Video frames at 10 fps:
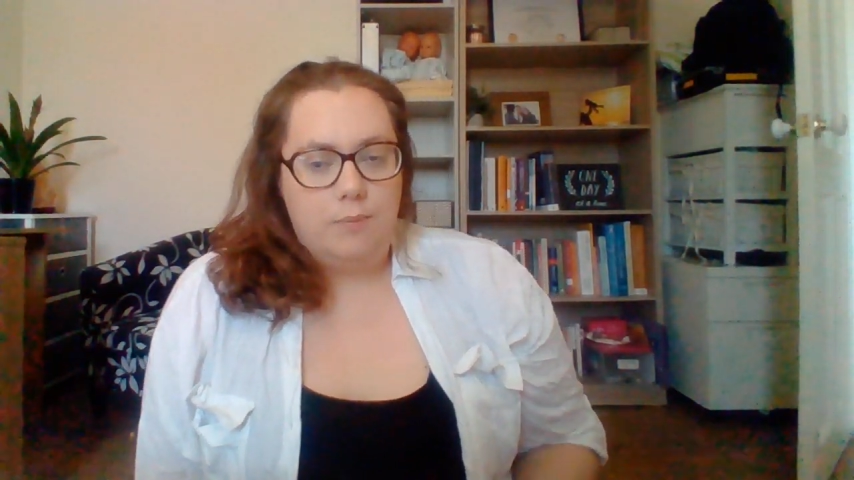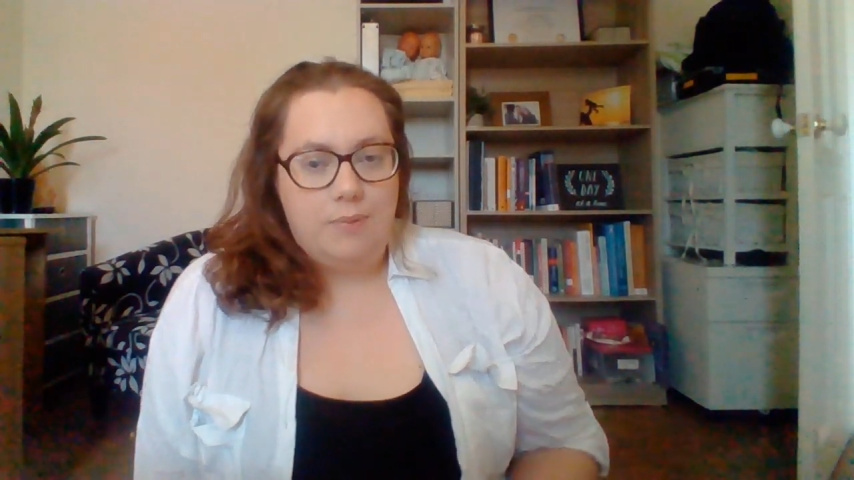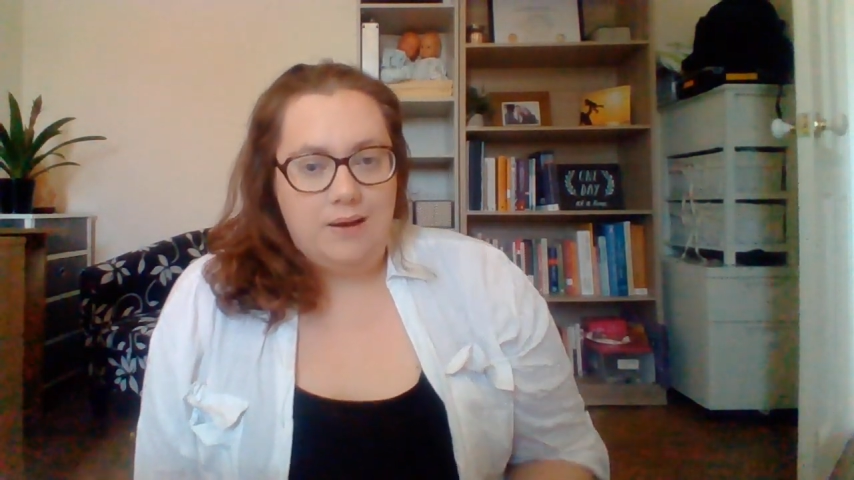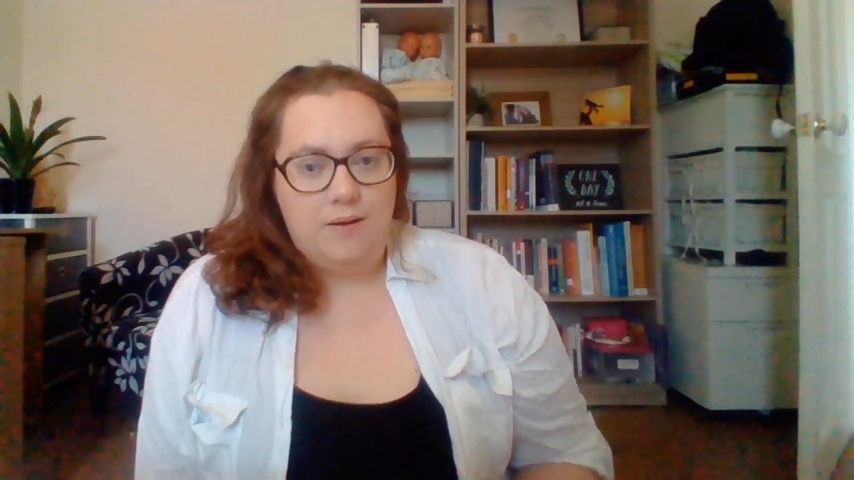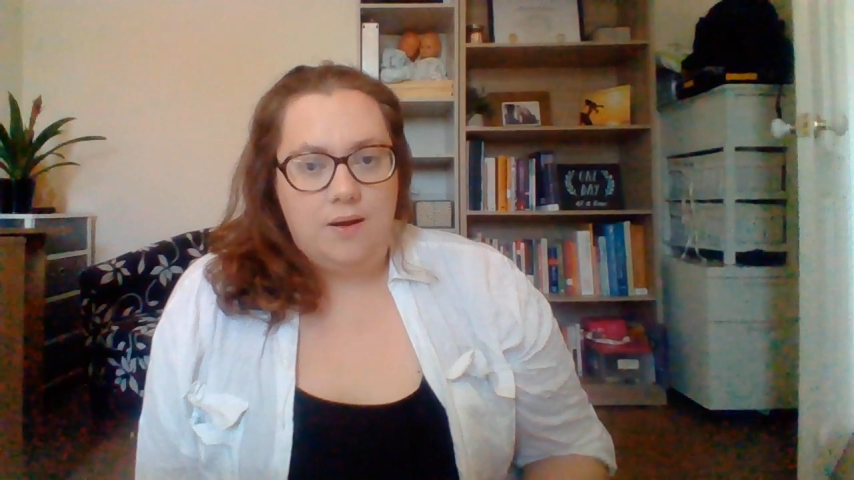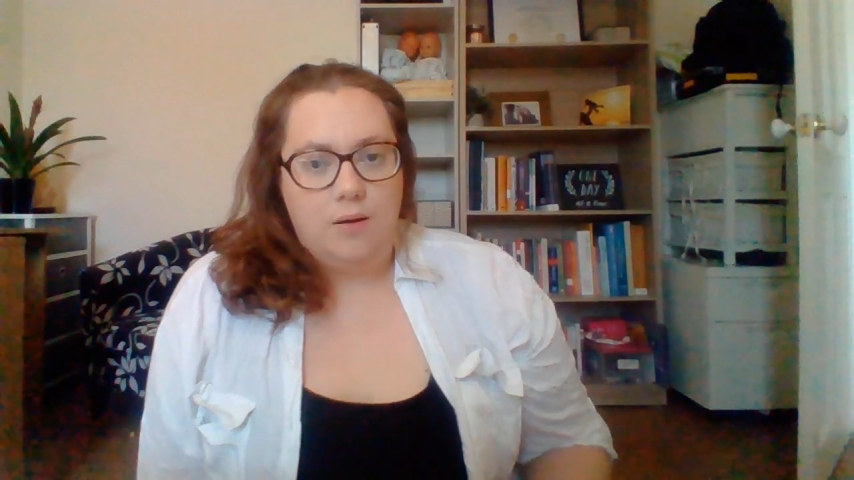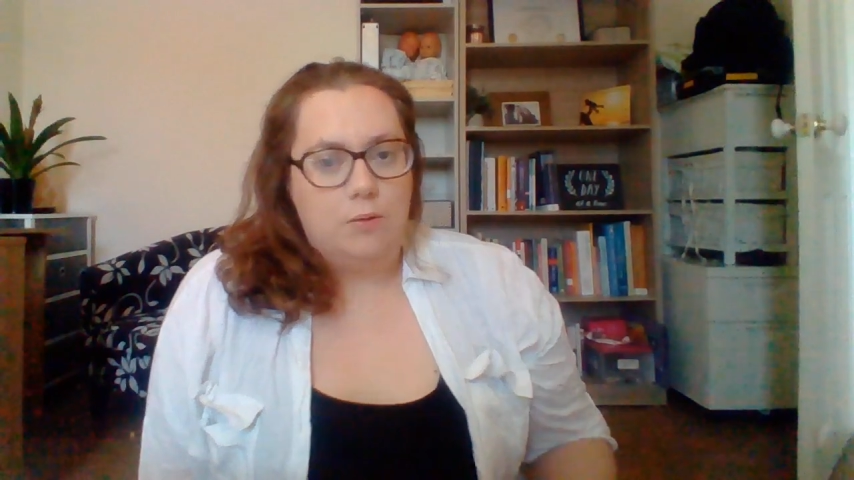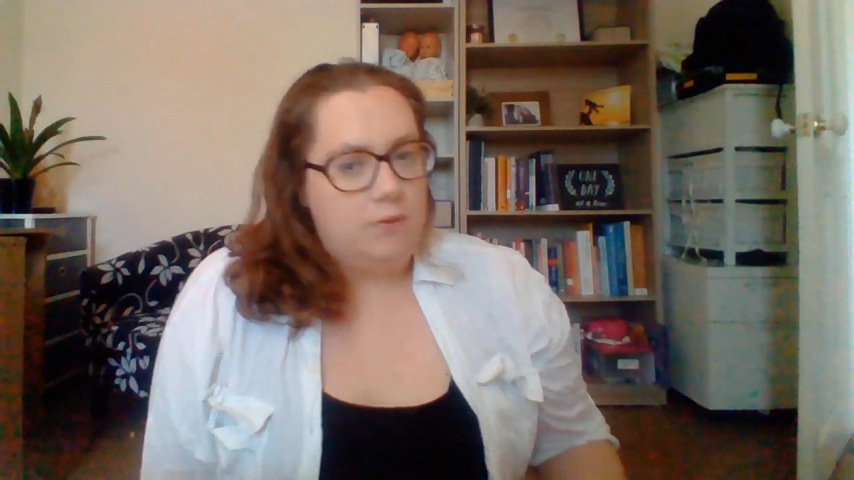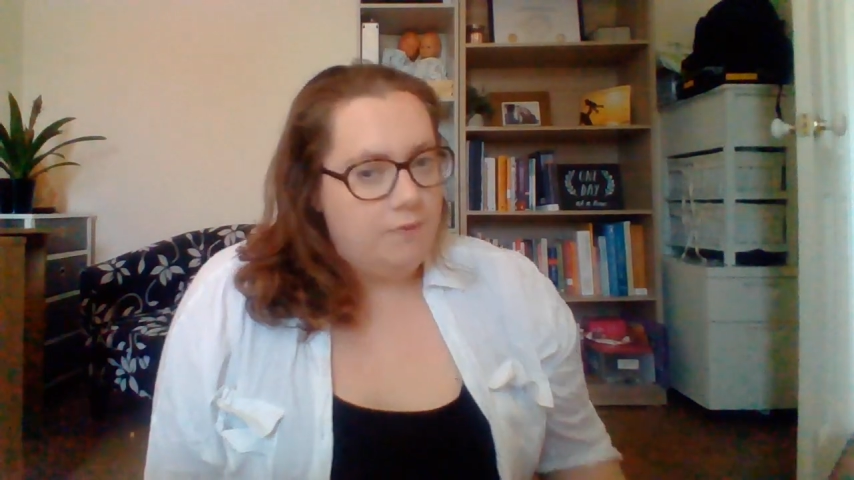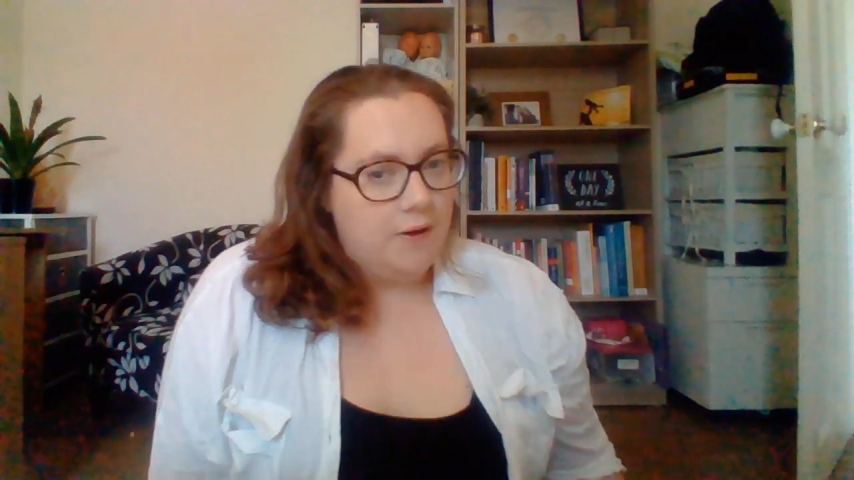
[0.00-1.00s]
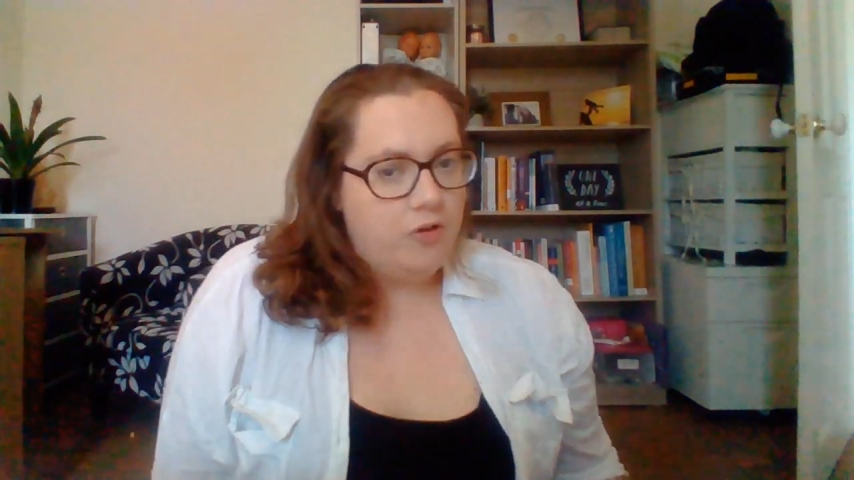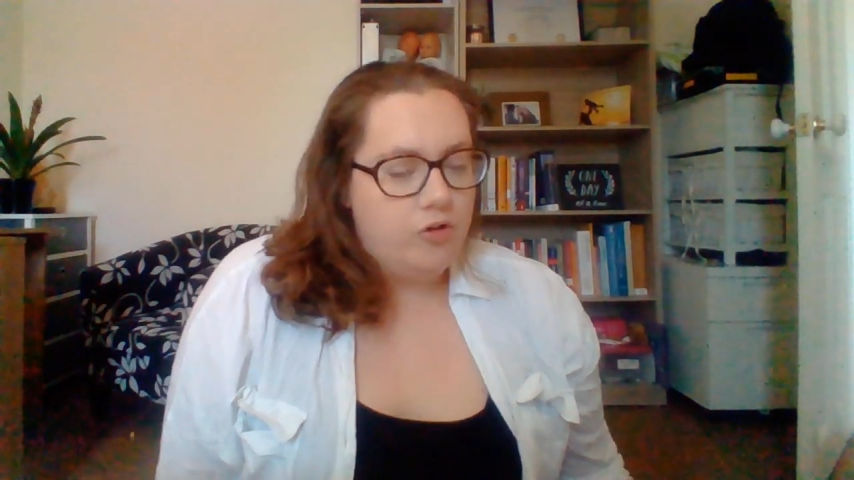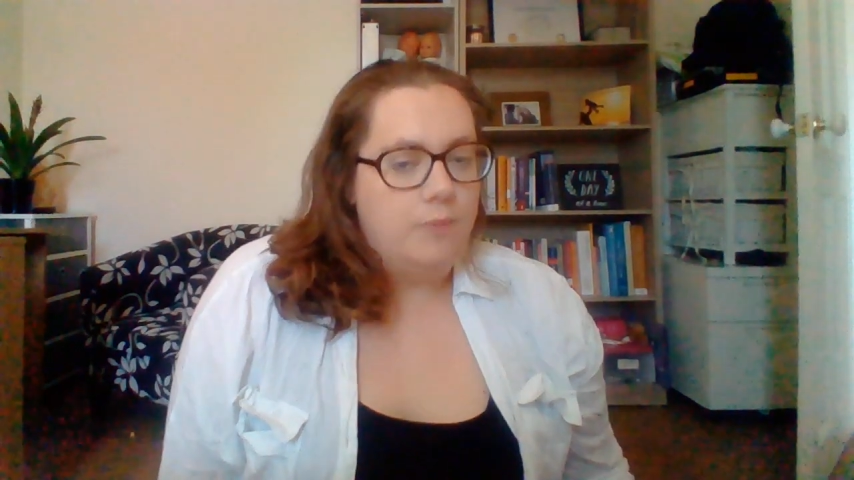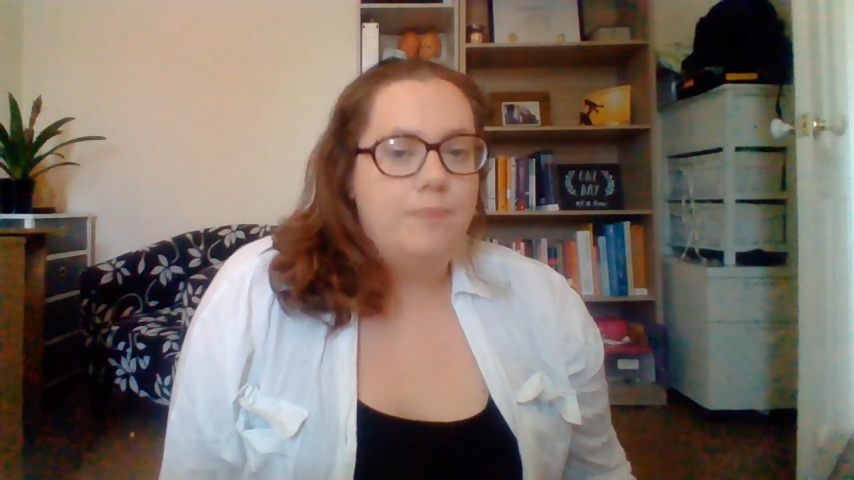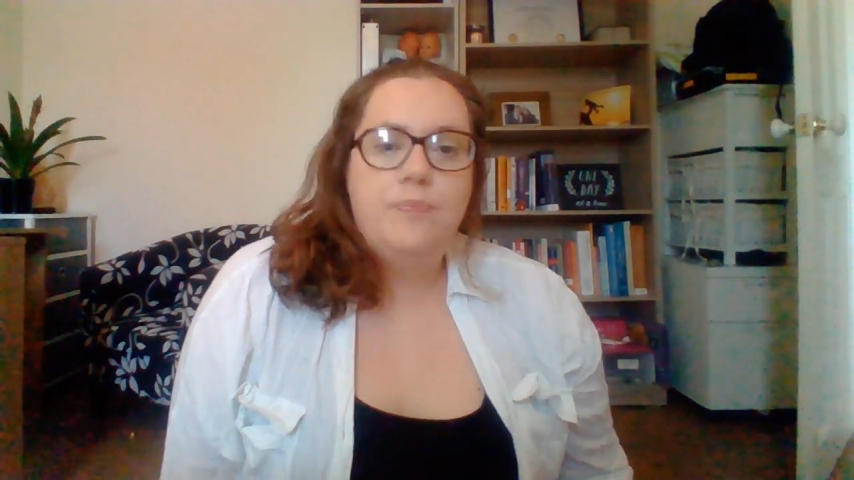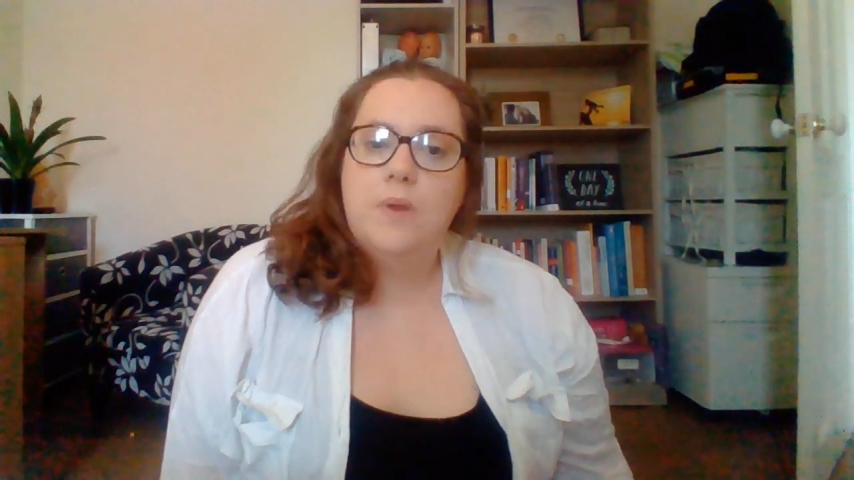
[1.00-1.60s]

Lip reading: bleeding or infection.